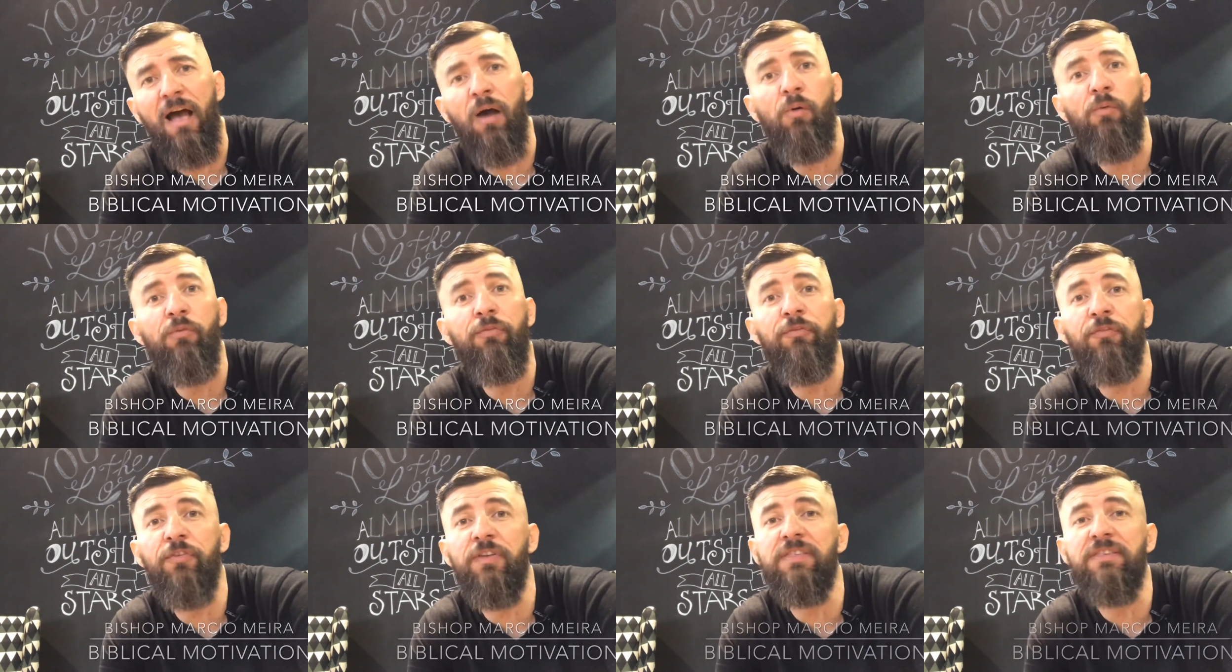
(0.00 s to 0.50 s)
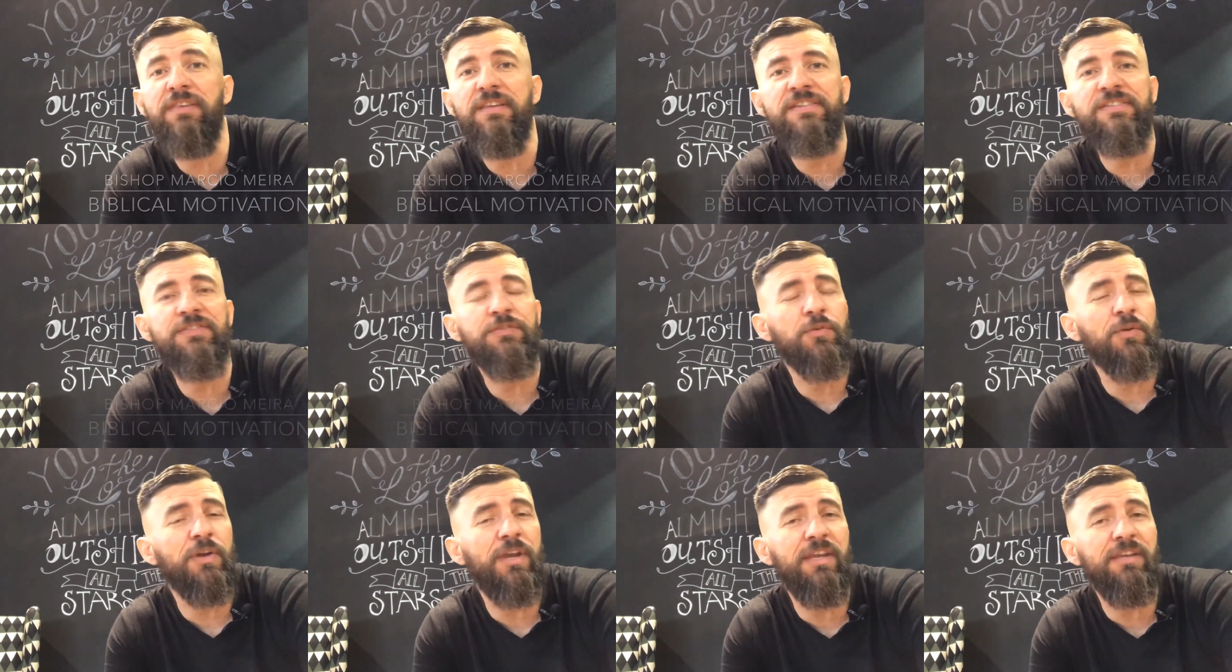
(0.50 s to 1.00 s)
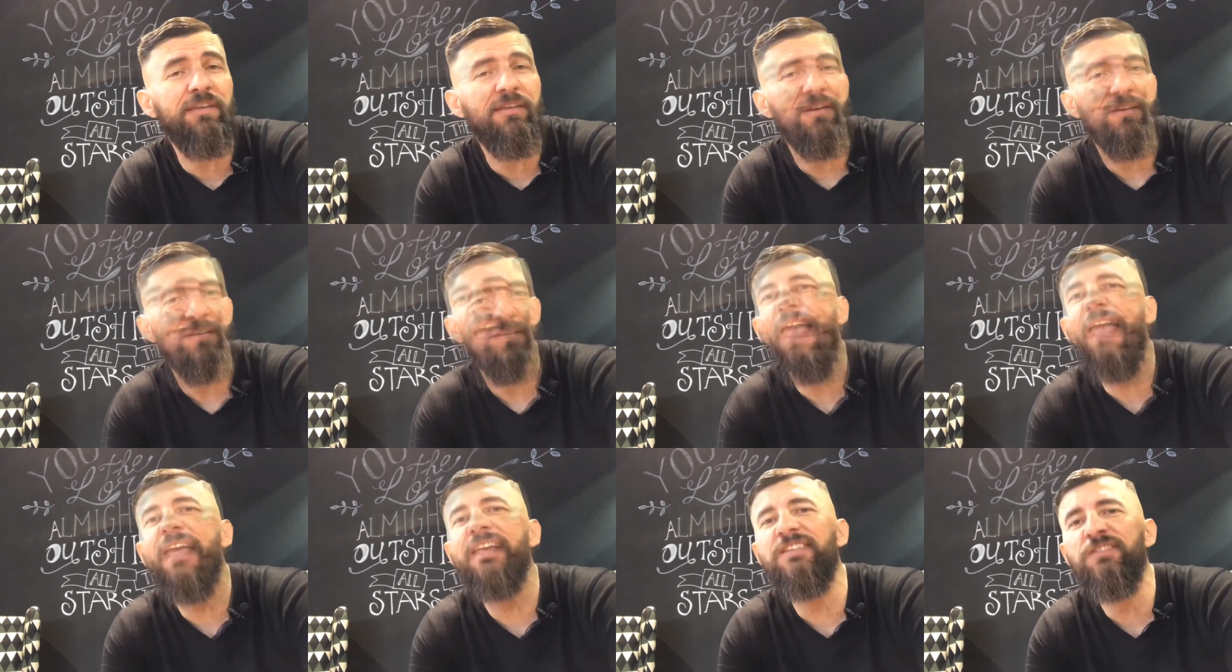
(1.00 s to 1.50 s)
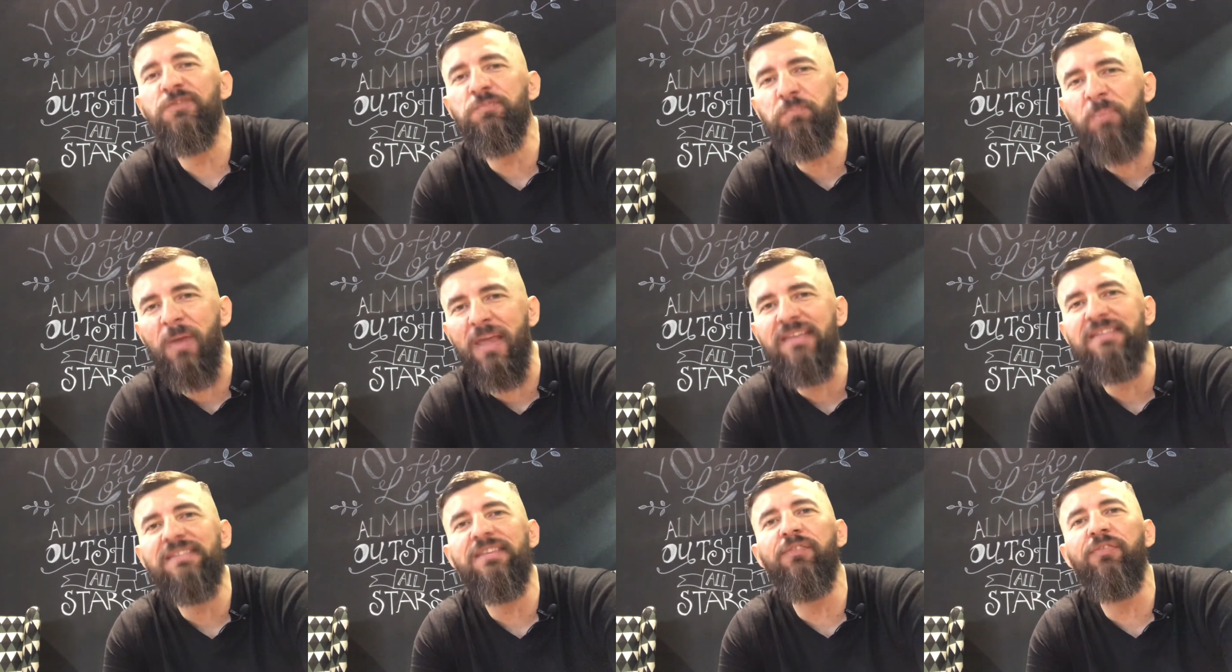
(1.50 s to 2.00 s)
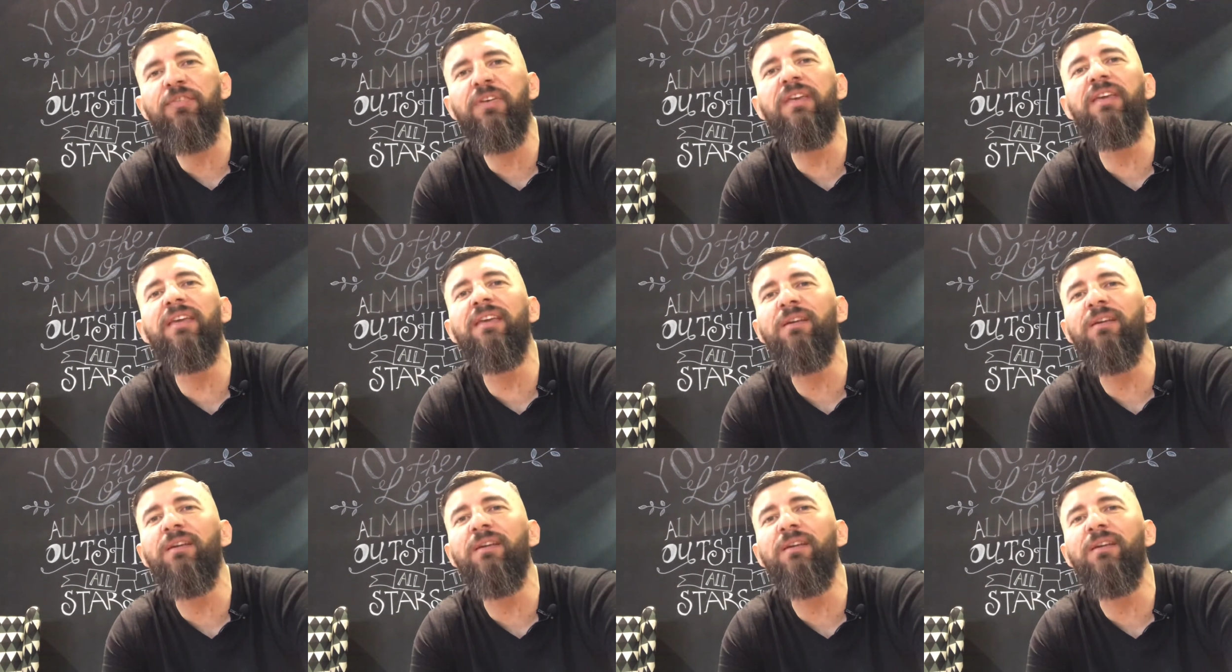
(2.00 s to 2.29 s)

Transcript: our fitness trainers, expensive